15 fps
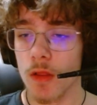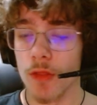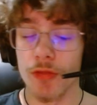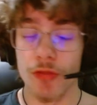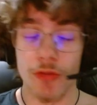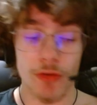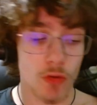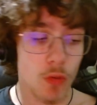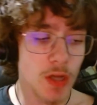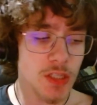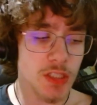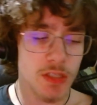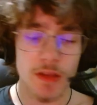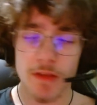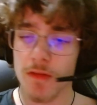The
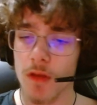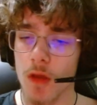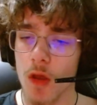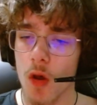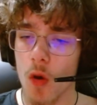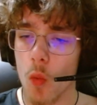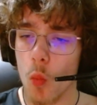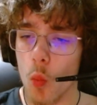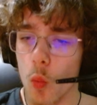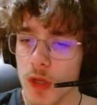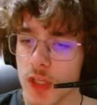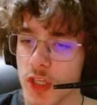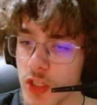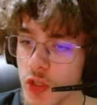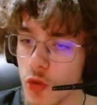question is, what
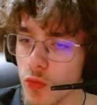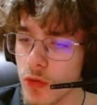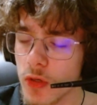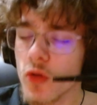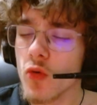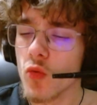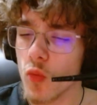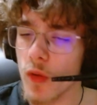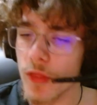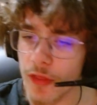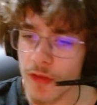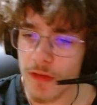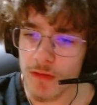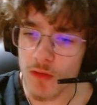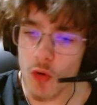do you do with
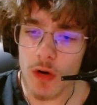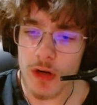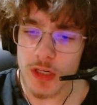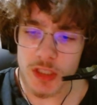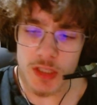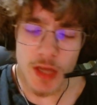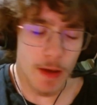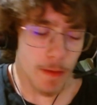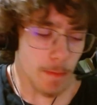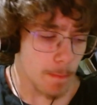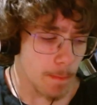this storage? Now,